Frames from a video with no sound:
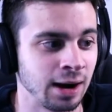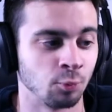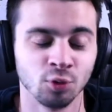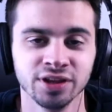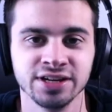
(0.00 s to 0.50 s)

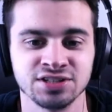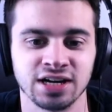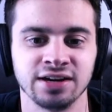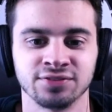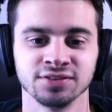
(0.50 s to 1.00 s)
I'm really
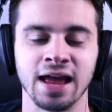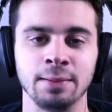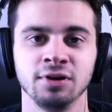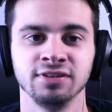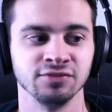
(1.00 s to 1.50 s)
excited for Lamb
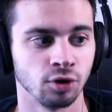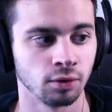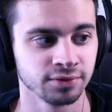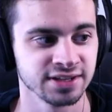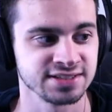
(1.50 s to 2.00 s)
moving
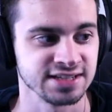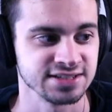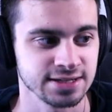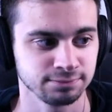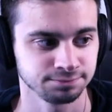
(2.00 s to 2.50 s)
forward this season.